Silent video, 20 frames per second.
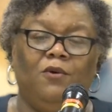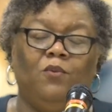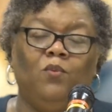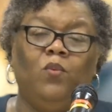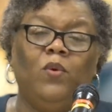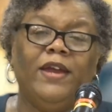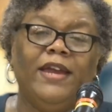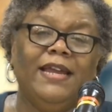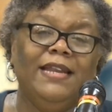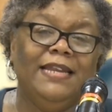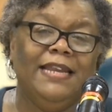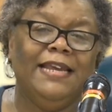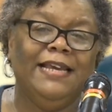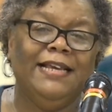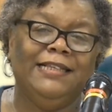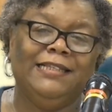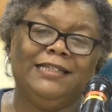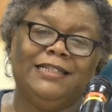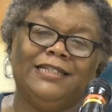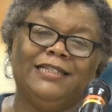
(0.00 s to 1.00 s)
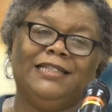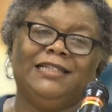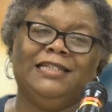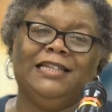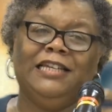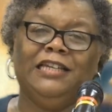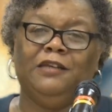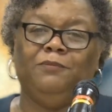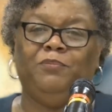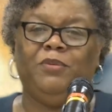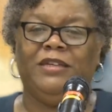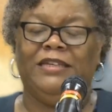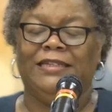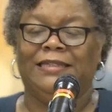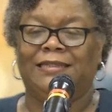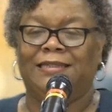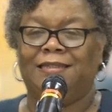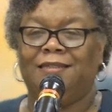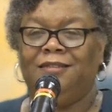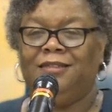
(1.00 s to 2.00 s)
We need to seek
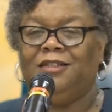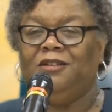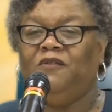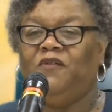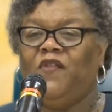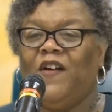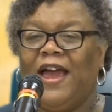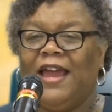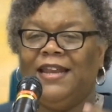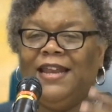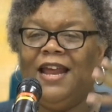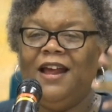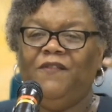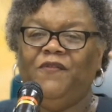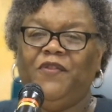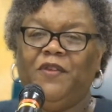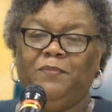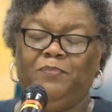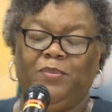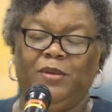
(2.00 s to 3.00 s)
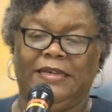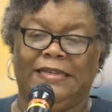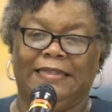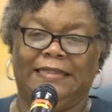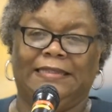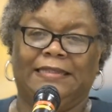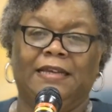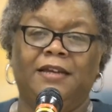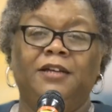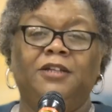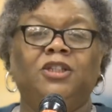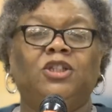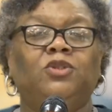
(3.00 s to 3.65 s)
peace, to fight after peace,